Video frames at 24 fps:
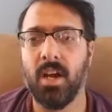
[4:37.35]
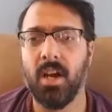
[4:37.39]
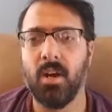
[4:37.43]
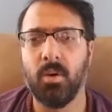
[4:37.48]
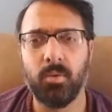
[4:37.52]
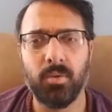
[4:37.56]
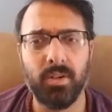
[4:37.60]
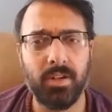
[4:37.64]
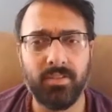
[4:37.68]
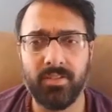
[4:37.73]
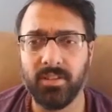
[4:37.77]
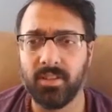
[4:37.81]

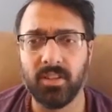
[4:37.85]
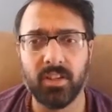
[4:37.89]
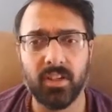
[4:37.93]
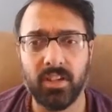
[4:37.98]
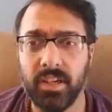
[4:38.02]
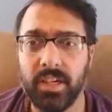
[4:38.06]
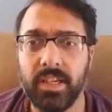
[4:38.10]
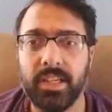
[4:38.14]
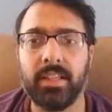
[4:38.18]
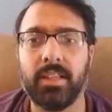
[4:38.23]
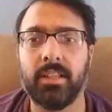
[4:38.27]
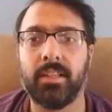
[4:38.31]
We're even
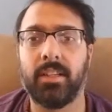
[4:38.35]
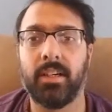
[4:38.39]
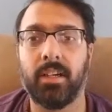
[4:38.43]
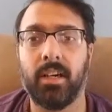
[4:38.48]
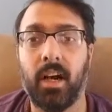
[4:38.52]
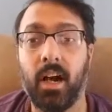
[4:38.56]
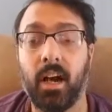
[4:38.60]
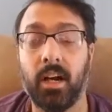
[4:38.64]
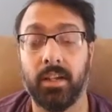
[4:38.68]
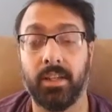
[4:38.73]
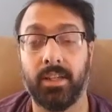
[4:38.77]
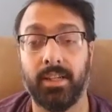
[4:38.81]
learning that there
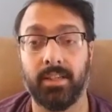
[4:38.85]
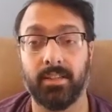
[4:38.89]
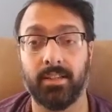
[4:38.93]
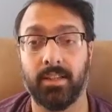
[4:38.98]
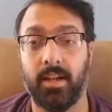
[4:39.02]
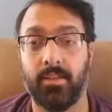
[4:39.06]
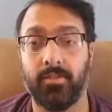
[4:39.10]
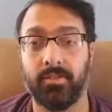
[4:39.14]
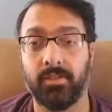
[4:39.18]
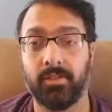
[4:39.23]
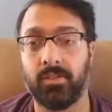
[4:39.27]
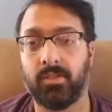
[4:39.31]
are these
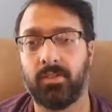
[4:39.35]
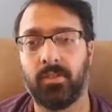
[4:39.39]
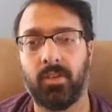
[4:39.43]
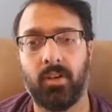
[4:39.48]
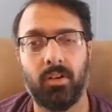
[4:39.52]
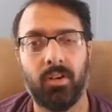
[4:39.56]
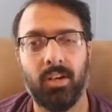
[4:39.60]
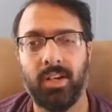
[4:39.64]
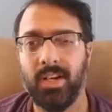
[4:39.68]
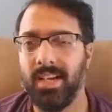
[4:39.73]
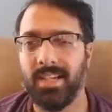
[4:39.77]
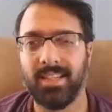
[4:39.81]
levels.
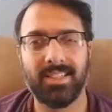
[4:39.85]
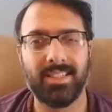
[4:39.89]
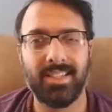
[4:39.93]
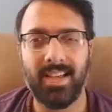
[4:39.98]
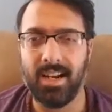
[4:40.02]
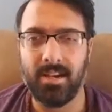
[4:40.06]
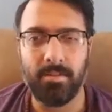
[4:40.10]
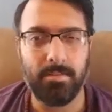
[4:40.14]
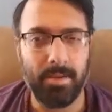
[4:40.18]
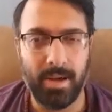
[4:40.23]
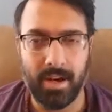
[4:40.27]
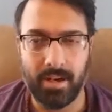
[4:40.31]
So it's
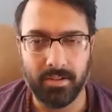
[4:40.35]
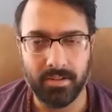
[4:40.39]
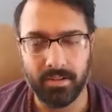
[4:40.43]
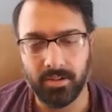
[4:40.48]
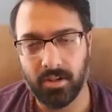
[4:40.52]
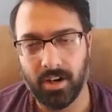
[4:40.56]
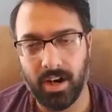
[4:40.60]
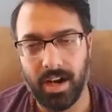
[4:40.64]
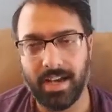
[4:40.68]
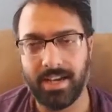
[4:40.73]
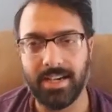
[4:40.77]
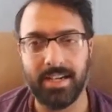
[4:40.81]
not about
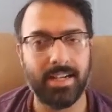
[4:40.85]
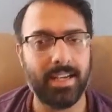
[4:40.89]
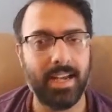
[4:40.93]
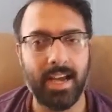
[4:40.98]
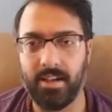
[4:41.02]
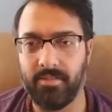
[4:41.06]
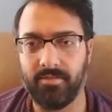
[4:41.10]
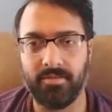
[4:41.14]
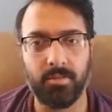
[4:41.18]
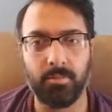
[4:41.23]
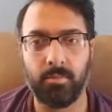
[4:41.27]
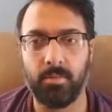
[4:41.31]
trying to
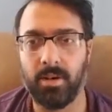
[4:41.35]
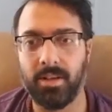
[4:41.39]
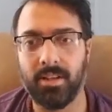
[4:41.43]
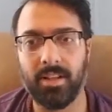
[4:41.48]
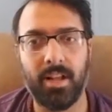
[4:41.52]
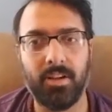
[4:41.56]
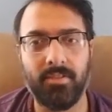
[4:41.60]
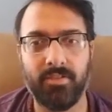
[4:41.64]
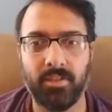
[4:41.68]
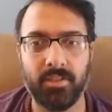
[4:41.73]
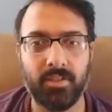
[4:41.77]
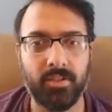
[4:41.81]
get from one
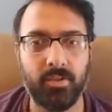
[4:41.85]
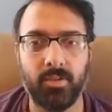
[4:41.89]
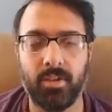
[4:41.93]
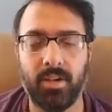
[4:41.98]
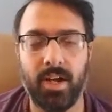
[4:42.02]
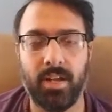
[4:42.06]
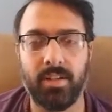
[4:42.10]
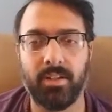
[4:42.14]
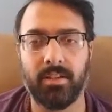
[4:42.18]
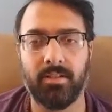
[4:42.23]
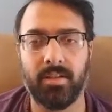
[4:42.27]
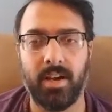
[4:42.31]
level to
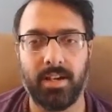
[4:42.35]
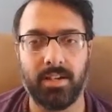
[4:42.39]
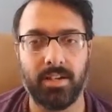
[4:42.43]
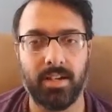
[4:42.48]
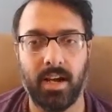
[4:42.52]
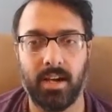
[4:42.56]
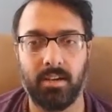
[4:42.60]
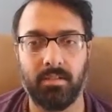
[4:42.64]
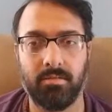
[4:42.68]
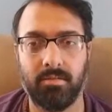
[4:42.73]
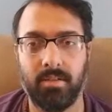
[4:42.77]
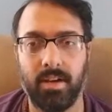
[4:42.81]
another right
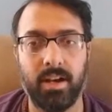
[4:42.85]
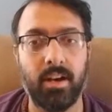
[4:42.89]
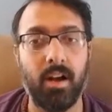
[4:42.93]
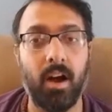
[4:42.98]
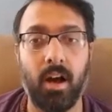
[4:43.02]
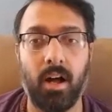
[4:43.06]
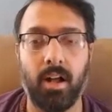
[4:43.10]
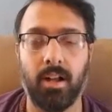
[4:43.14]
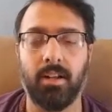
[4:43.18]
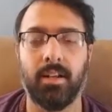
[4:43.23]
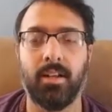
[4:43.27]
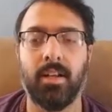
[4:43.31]
now at
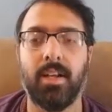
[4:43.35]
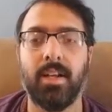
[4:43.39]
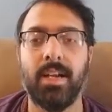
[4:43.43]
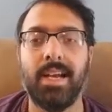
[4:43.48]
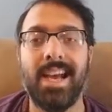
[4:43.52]
all.